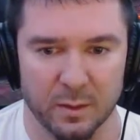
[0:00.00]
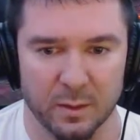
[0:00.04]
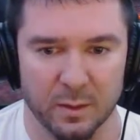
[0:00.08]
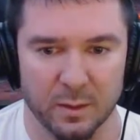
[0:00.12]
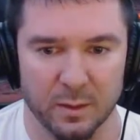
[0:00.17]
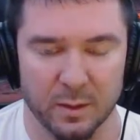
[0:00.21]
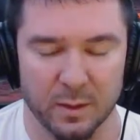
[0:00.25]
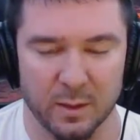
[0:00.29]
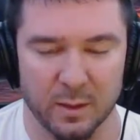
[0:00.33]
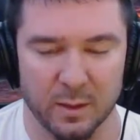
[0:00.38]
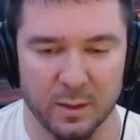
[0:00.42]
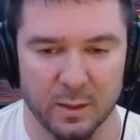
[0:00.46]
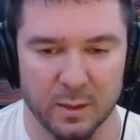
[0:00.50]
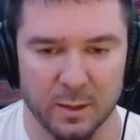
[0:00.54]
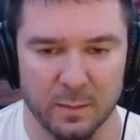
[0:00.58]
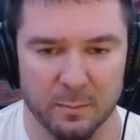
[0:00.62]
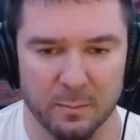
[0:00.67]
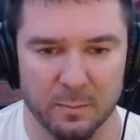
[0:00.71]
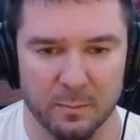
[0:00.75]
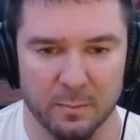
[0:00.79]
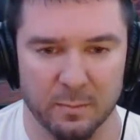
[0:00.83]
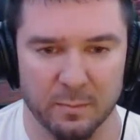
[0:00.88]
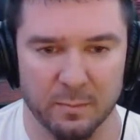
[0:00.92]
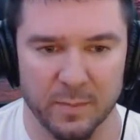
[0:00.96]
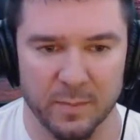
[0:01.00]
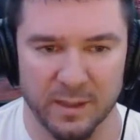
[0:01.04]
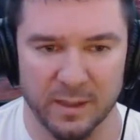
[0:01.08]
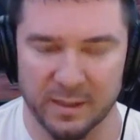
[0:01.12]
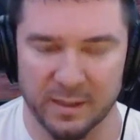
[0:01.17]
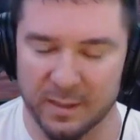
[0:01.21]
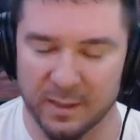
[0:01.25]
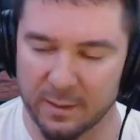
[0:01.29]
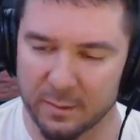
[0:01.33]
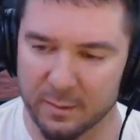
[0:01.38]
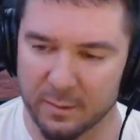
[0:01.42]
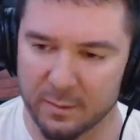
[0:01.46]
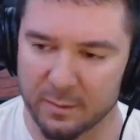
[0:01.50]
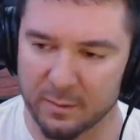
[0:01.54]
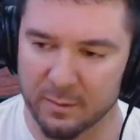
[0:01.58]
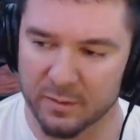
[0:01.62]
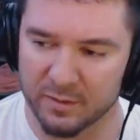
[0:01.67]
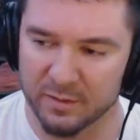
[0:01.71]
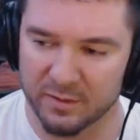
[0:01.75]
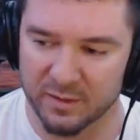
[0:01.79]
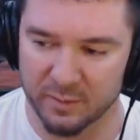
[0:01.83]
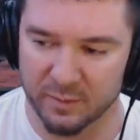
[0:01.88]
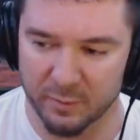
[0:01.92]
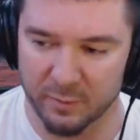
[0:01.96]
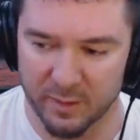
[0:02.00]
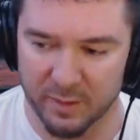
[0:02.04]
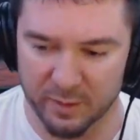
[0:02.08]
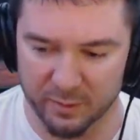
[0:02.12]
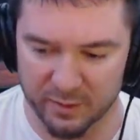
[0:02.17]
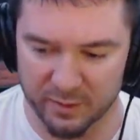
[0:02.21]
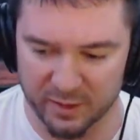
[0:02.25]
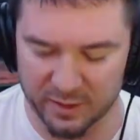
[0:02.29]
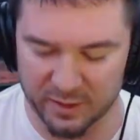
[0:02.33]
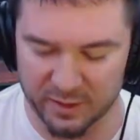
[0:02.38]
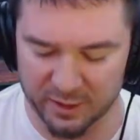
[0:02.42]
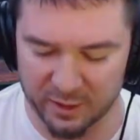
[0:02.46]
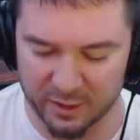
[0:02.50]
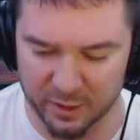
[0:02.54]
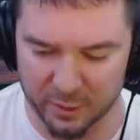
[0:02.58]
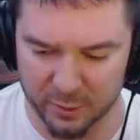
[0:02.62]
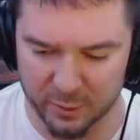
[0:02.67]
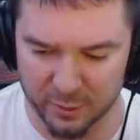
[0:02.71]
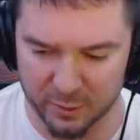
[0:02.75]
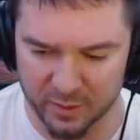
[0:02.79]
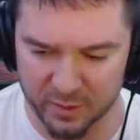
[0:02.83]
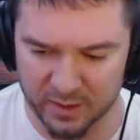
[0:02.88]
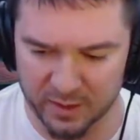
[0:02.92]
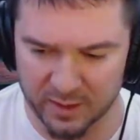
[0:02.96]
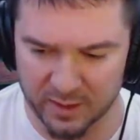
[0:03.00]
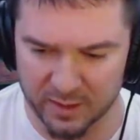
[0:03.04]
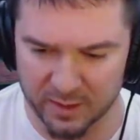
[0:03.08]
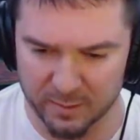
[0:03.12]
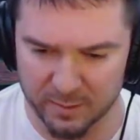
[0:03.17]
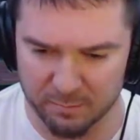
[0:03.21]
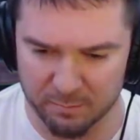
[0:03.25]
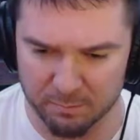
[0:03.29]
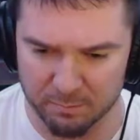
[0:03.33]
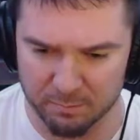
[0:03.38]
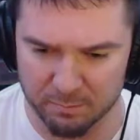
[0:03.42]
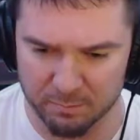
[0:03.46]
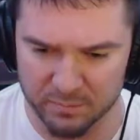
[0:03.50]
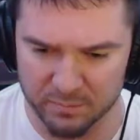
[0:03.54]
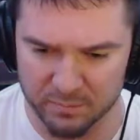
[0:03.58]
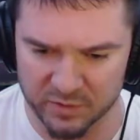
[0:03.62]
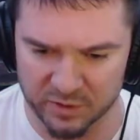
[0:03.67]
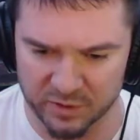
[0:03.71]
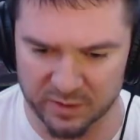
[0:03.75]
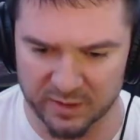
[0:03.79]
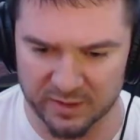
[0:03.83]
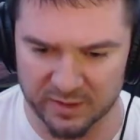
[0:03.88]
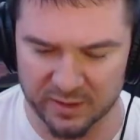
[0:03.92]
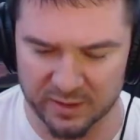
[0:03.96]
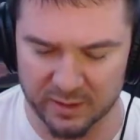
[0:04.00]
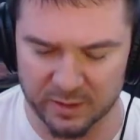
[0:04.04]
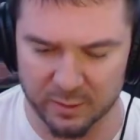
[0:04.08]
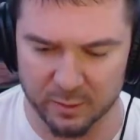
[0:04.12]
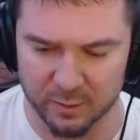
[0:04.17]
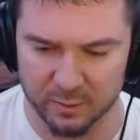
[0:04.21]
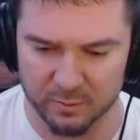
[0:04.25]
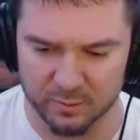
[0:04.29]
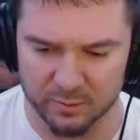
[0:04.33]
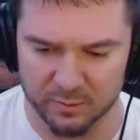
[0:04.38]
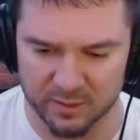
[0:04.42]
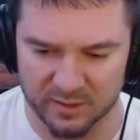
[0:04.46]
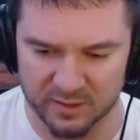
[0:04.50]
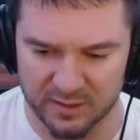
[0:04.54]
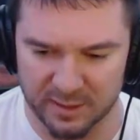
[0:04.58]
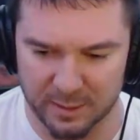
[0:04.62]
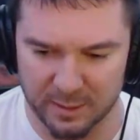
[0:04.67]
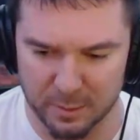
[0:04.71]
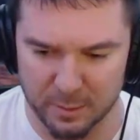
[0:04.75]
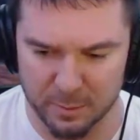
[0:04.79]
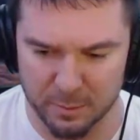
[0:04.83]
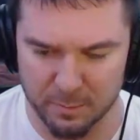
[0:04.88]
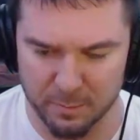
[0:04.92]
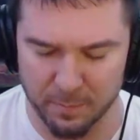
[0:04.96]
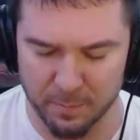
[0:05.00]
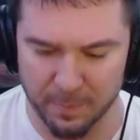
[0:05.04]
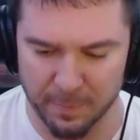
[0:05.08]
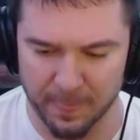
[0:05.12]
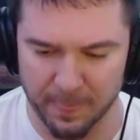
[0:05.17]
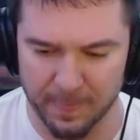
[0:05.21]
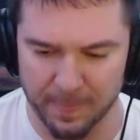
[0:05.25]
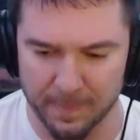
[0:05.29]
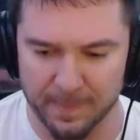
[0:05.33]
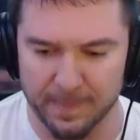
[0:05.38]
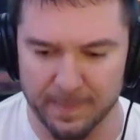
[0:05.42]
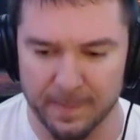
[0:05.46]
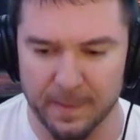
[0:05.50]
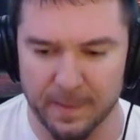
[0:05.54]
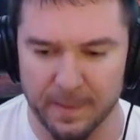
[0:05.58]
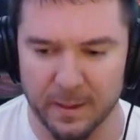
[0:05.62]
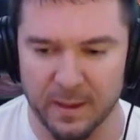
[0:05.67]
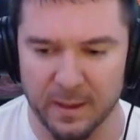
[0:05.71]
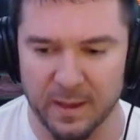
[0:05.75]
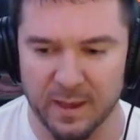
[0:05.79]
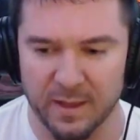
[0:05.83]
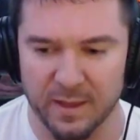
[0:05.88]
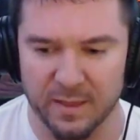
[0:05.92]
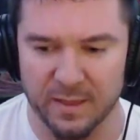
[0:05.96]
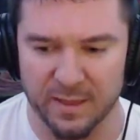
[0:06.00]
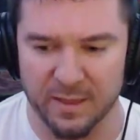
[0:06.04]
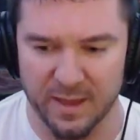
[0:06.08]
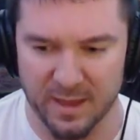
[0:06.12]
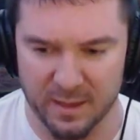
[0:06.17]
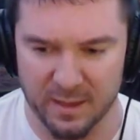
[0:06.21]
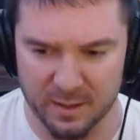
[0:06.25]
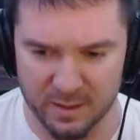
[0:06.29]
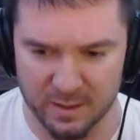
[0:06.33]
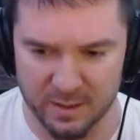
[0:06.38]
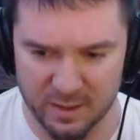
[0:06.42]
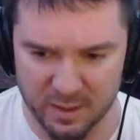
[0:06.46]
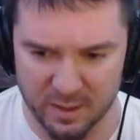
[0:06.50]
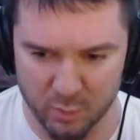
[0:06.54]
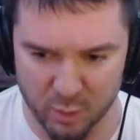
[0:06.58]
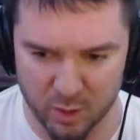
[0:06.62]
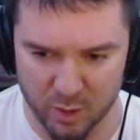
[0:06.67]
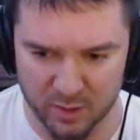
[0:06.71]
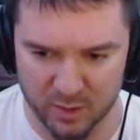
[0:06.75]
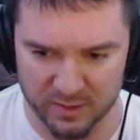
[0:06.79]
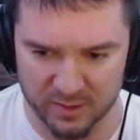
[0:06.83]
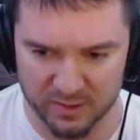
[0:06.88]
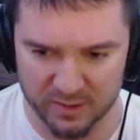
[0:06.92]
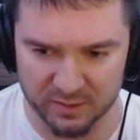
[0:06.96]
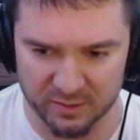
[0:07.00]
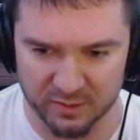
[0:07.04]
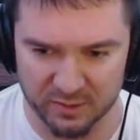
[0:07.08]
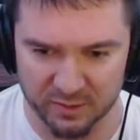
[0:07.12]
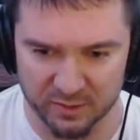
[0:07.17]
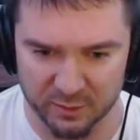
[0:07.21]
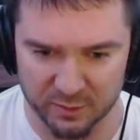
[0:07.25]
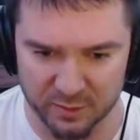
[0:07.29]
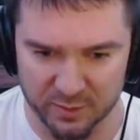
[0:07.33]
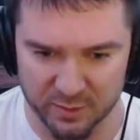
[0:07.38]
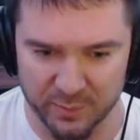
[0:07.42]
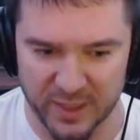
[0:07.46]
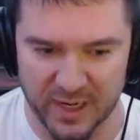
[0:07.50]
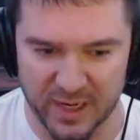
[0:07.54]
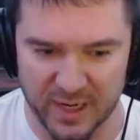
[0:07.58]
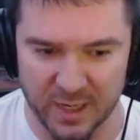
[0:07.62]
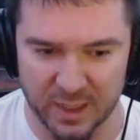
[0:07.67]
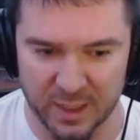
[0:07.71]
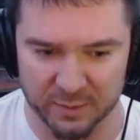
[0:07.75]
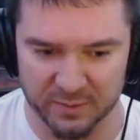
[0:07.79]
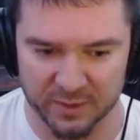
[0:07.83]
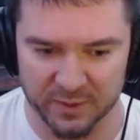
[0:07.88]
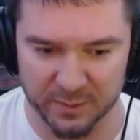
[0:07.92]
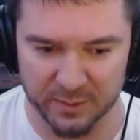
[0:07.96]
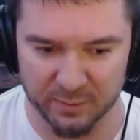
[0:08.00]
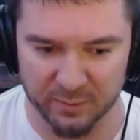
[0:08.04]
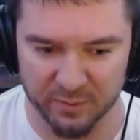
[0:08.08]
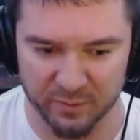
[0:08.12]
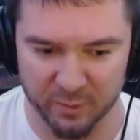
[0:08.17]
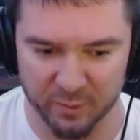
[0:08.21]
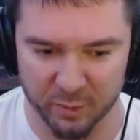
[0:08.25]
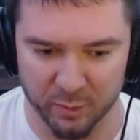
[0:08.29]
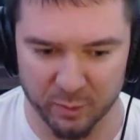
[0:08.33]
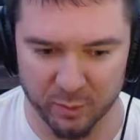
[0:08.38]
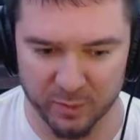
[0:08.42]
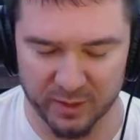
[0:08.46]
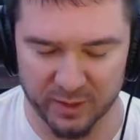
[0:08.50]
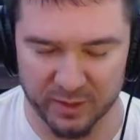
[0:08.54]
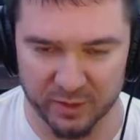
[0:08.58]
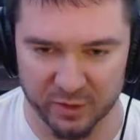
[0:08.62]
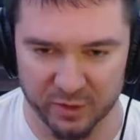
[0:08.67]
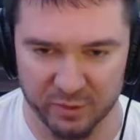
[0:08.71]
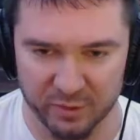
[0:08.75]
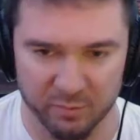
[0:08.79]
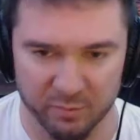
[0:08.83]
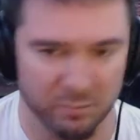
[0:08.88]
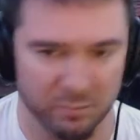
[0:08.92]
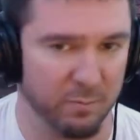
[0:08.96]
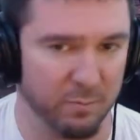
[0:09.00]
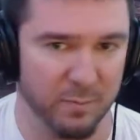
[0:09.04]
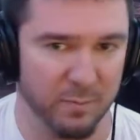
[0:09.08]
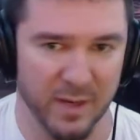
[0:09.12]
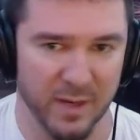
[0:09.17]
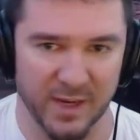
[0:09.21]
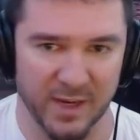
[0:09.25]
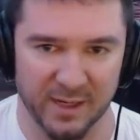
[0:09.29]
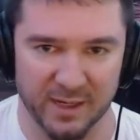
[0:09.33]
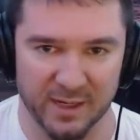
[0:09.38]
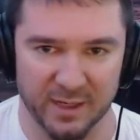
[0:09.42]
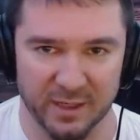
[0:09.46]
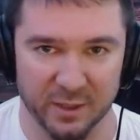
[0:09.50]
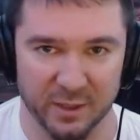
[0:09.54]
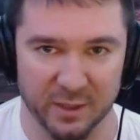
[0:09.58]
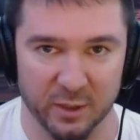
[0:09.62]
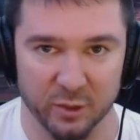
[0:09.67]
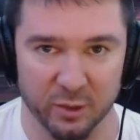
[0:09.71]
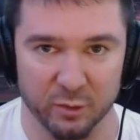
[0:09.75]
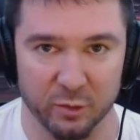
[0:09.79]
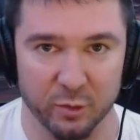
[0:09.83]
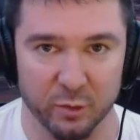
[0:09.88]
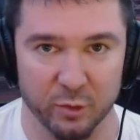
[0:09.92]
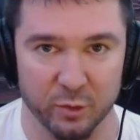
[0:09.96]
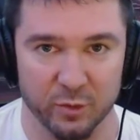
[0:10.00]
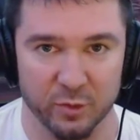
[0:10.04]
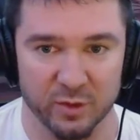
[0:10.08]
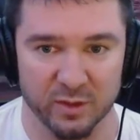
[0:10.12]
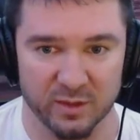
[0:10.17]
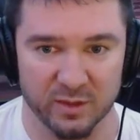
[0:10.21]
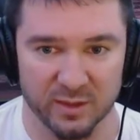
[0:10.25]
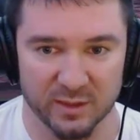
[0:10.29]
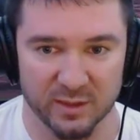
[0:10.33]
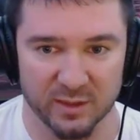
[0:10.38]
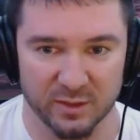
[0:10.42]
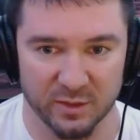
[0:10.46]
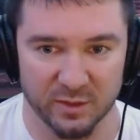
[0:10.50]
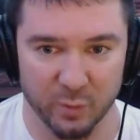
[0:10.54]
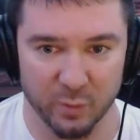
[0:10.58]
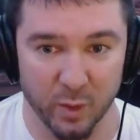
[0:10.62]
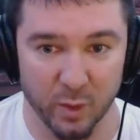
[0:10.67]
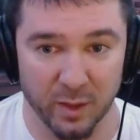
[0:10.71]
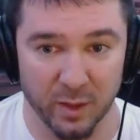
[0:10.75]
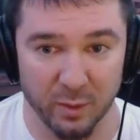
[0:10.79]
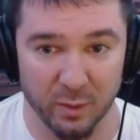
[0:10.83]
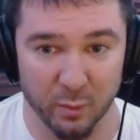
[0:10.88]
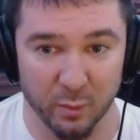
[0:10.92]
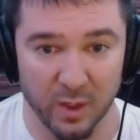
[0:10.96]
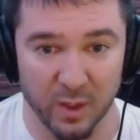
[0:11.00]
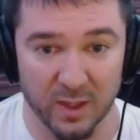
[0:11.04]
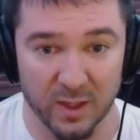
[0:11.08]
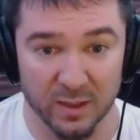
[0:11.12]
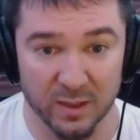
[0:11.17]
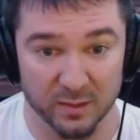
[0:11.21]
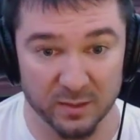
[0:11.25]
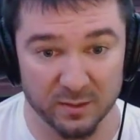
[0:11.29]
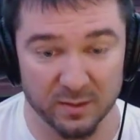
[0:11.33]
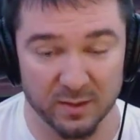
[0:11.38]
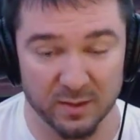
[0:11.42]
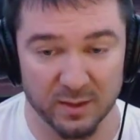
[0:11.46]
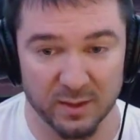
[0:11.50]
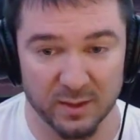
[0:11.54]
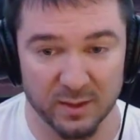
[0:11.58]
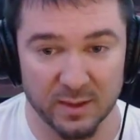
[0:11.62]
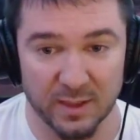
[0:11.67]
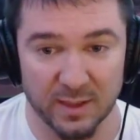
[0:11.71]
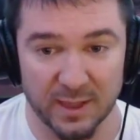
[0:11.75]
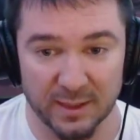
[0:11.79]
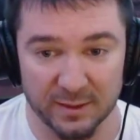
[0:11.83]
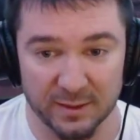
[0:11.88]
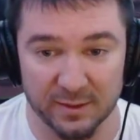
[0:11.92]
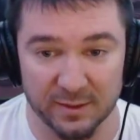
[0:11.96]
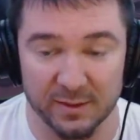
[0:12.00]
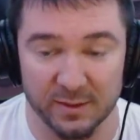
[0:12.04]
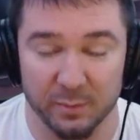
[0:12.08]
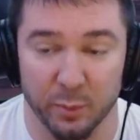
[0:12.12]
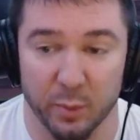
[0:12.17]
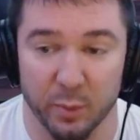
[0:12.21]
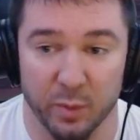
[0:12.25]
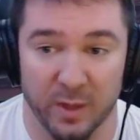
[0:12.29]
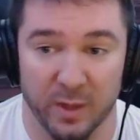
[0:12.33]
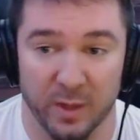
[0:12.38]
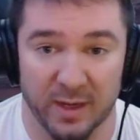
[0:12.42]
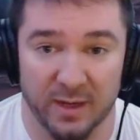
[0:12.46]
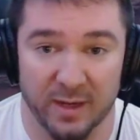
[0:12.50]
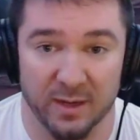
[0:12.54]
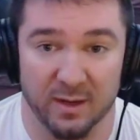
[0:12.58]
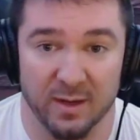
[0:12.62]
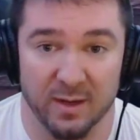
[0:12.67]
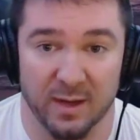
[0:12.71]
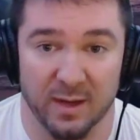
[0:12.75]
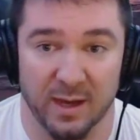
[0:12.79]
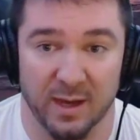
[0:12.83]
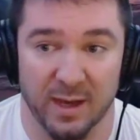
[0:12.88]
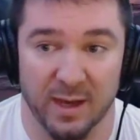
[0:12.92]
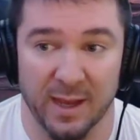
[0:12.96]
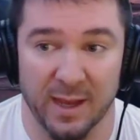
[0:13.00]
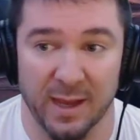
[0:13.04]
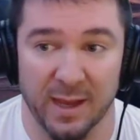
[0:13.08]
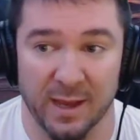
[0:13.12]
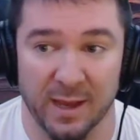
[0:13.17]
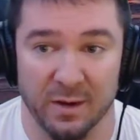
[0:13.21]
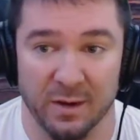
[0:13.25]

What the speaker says: here, let's see, how did it go? So they did the ultrasound, and then he wanted to do the biopsy before we could make any conclusions as to what it was. At this point, I had